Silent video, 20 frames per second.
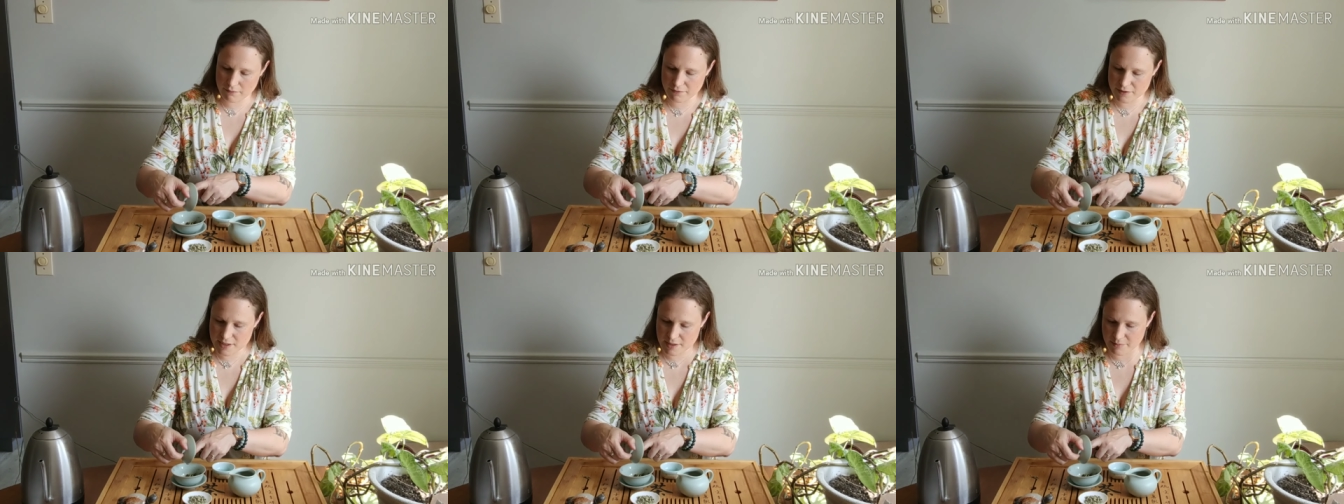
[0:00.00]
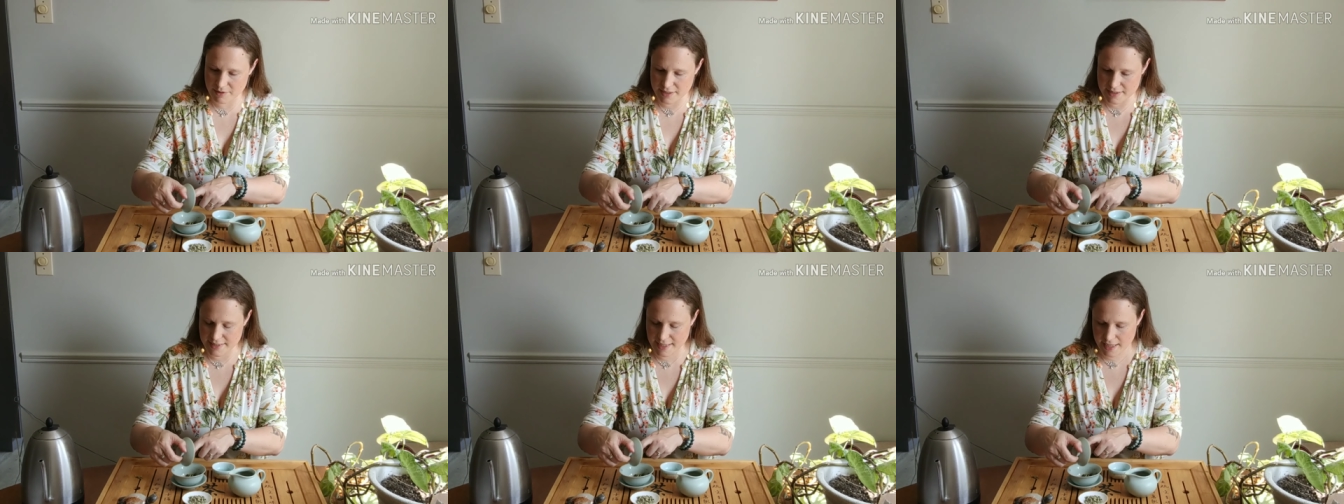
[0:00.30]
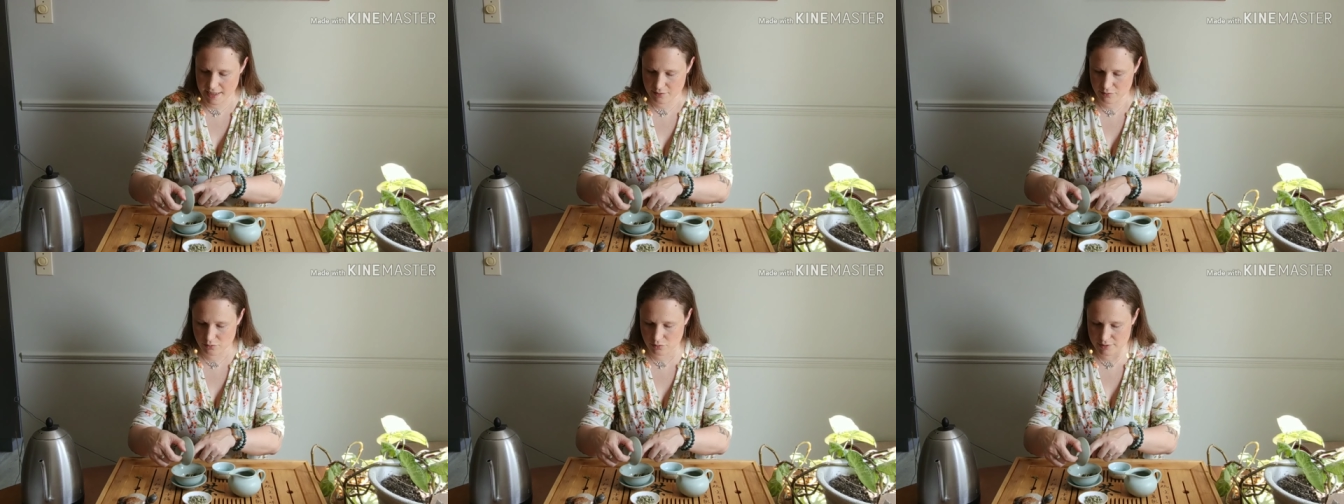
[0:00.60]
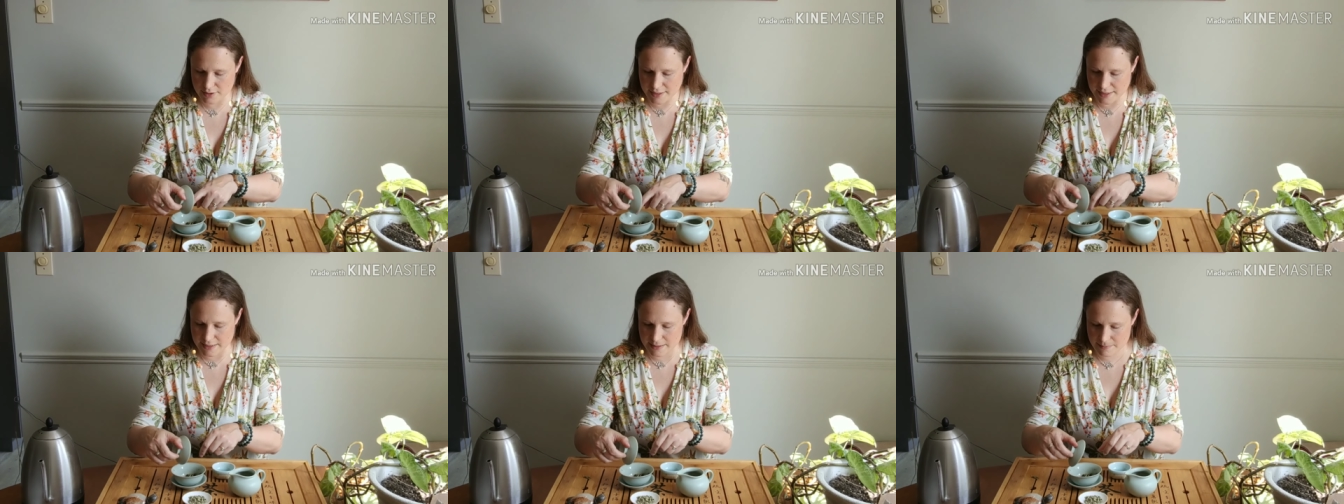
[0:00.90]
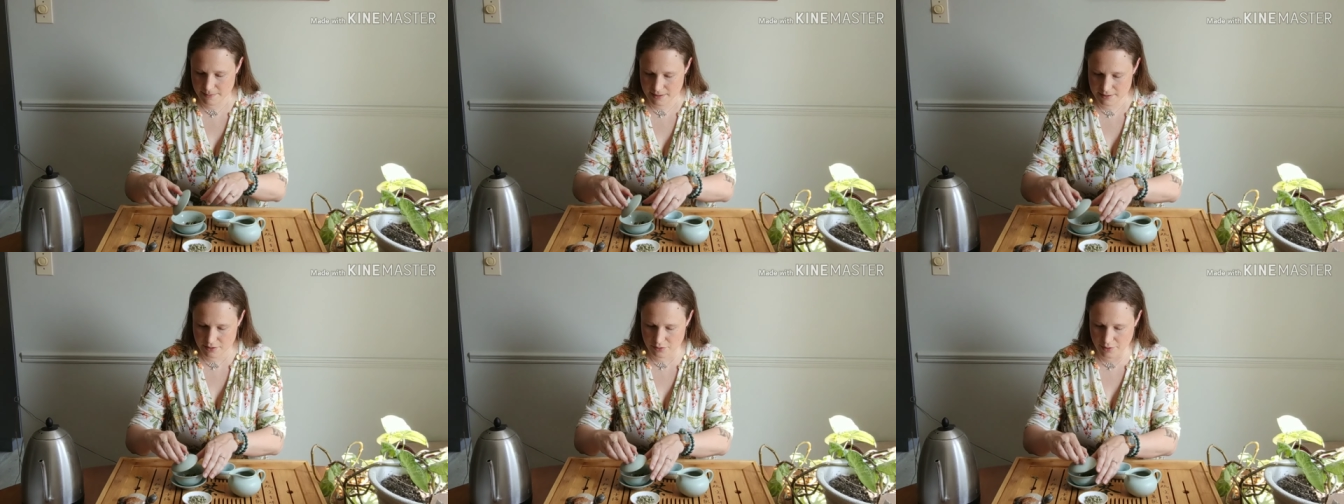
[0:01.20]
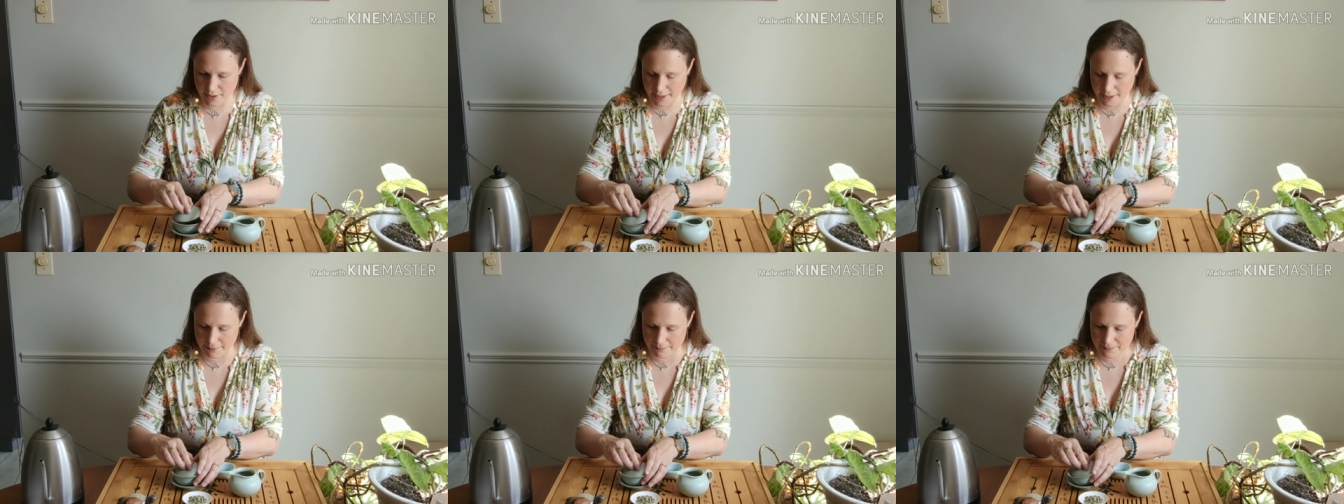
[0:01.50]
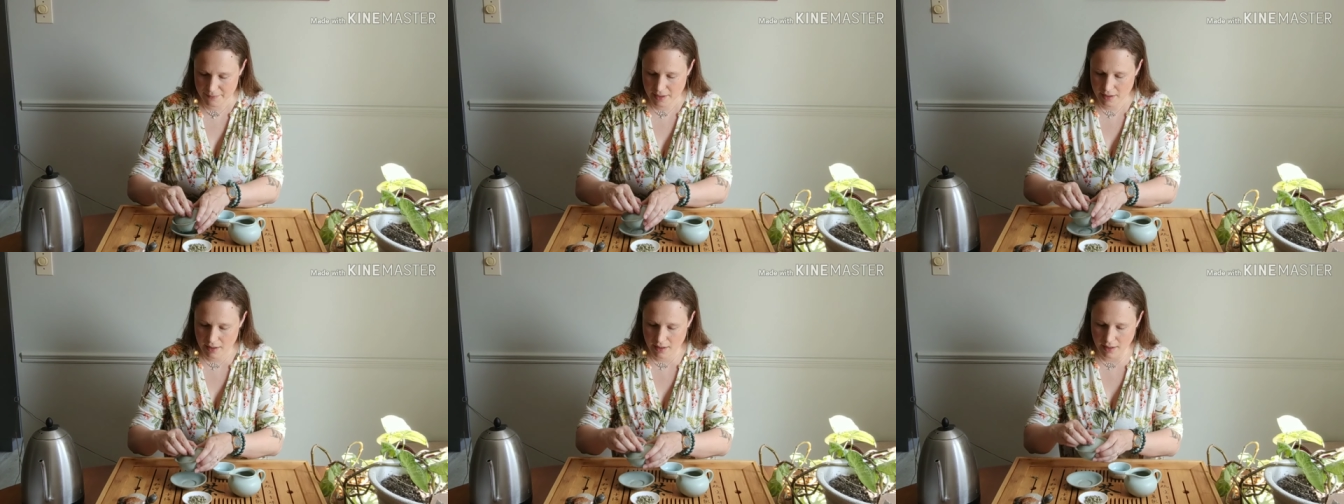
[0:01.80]
for some of these hand rolled teas, but it's okay.
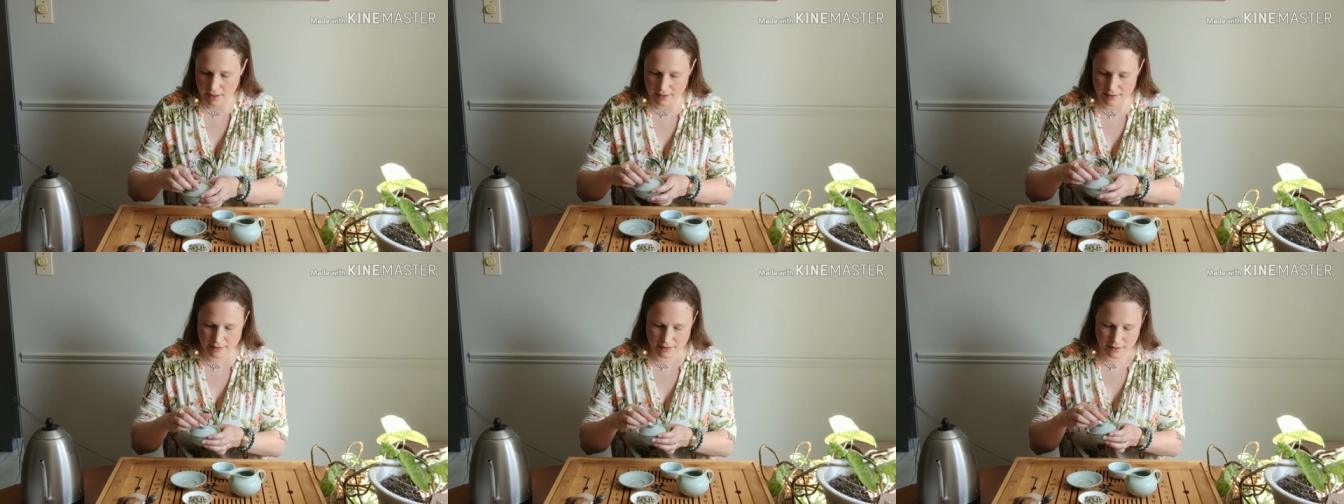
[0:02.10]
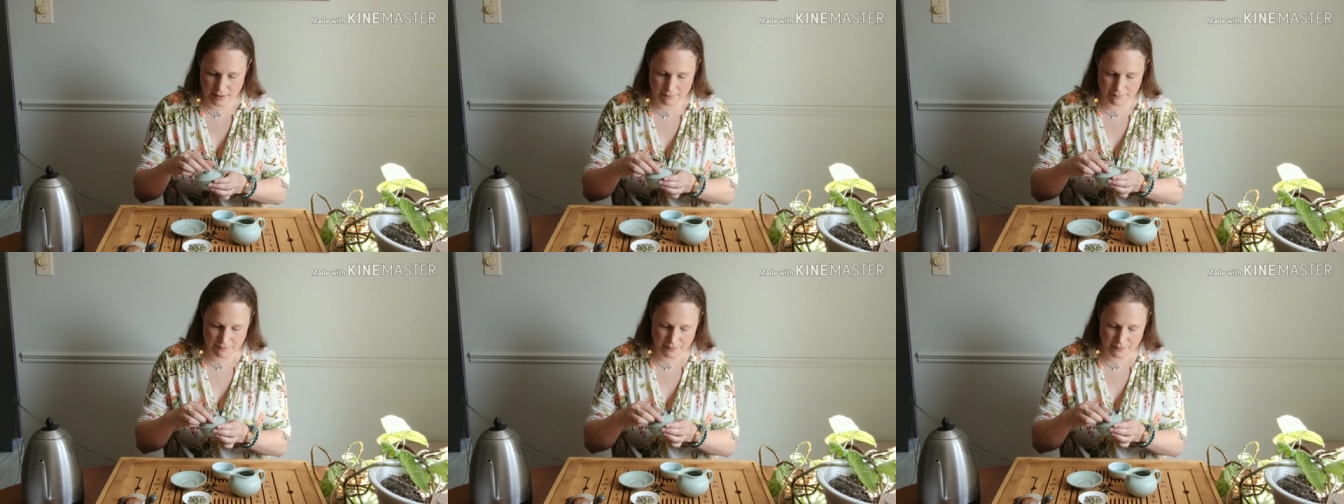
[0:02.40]
And